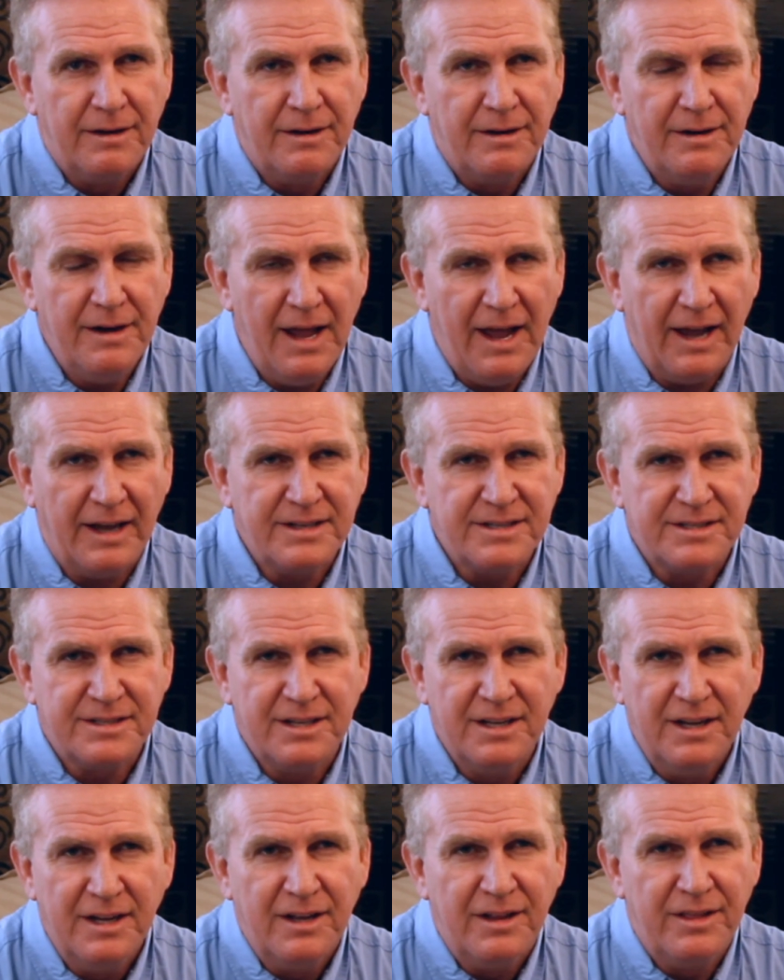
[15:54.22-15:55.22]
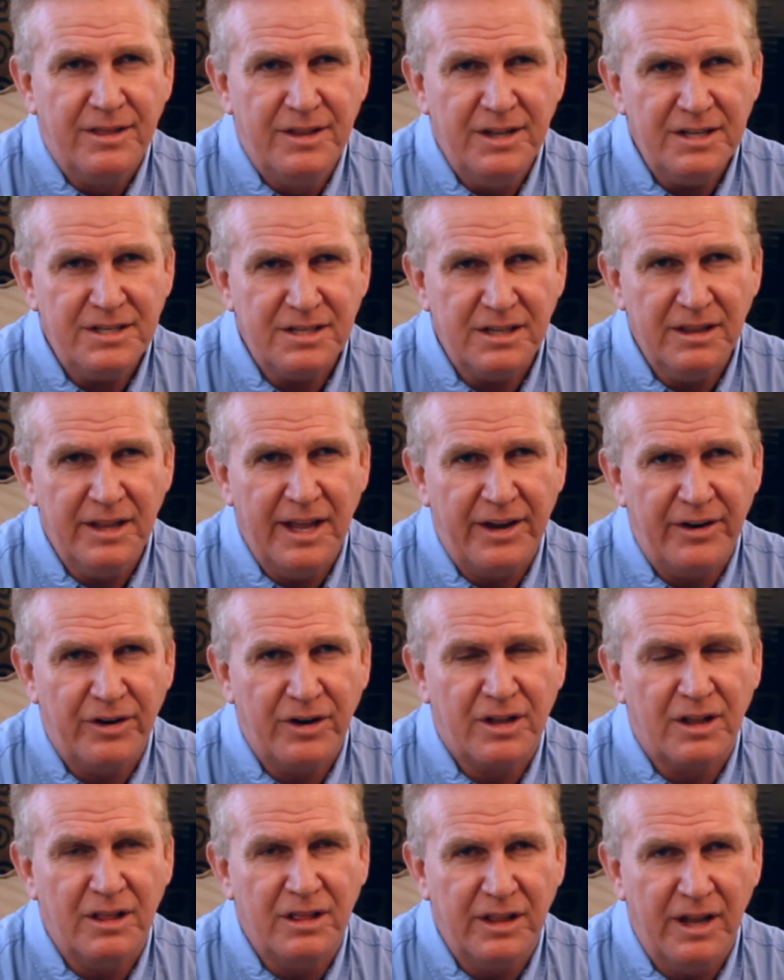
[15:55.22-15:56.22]
Next, this letter
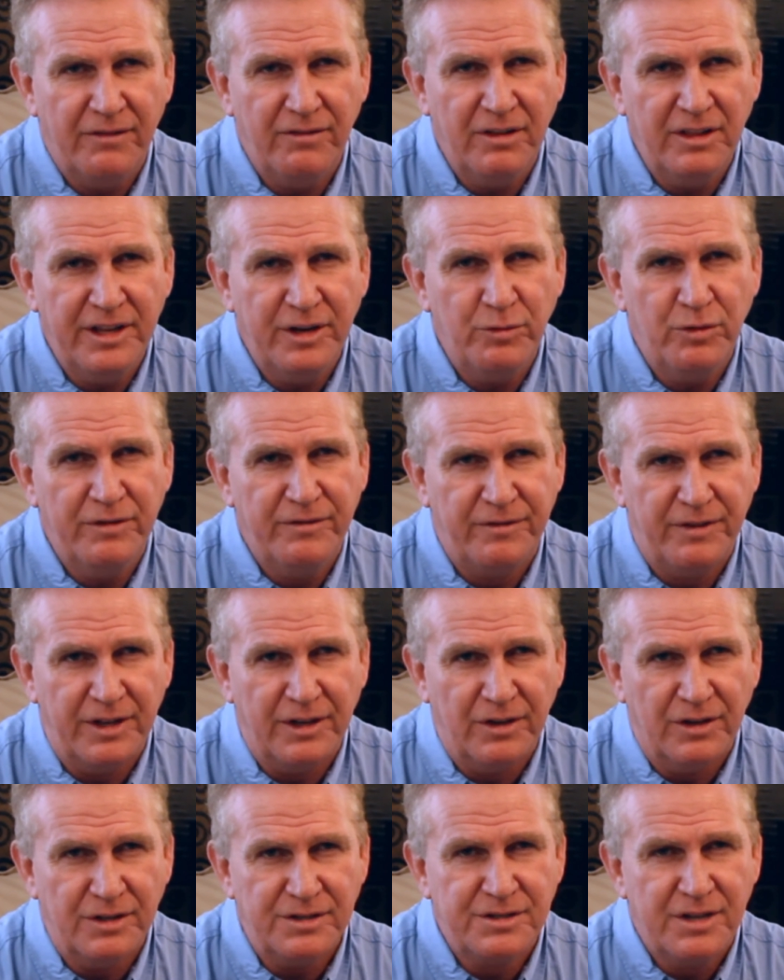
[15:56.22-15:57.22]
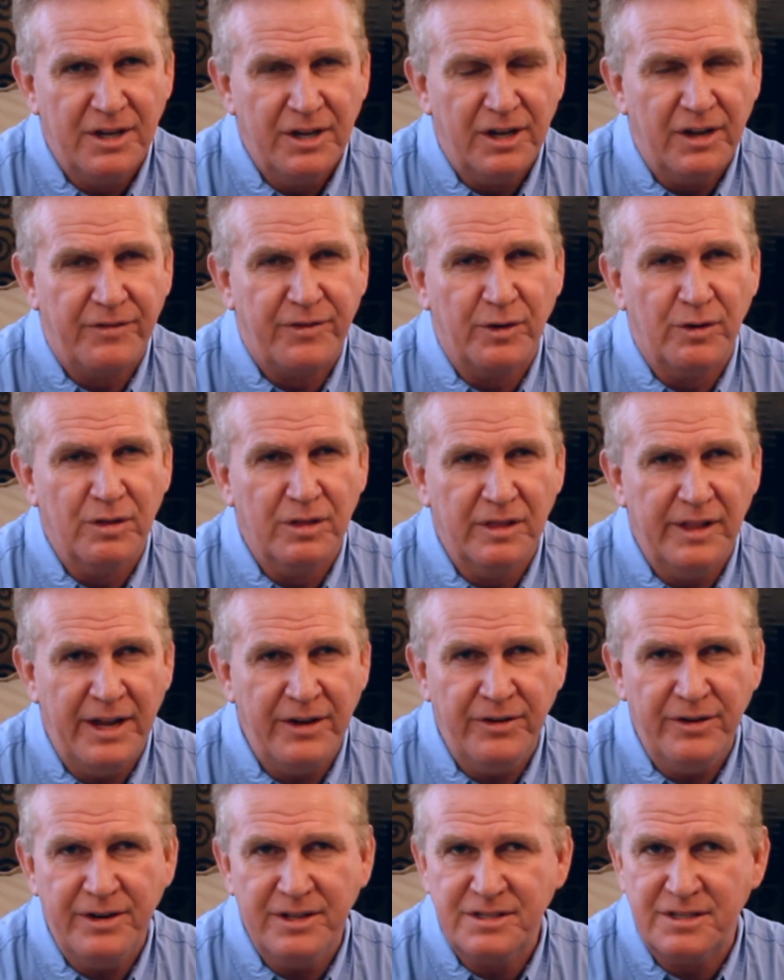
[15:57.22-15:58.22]
cleverly reveals if your
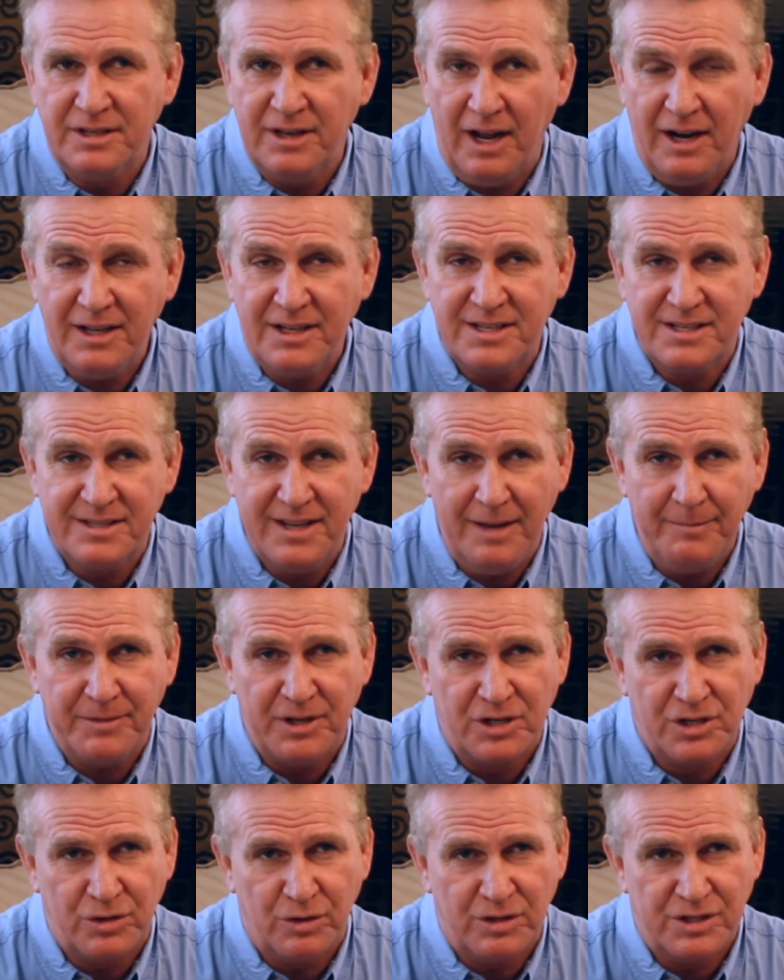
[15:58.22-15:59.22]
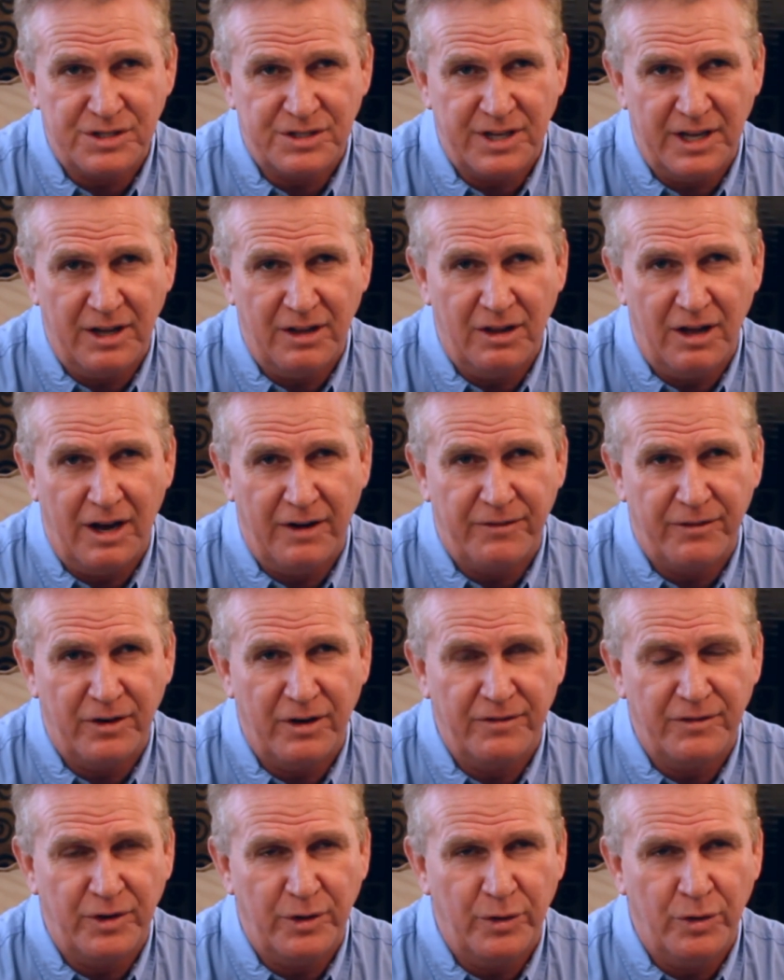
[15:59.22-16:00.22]
lender does not accept the short sale offer
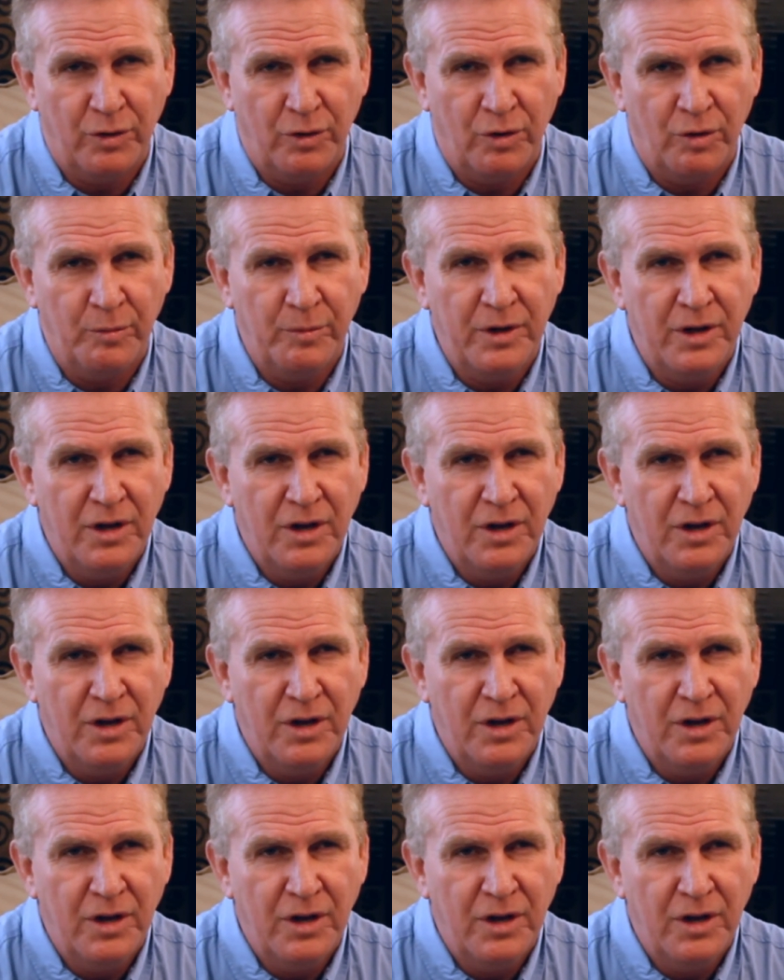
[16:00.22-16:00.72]
of your home,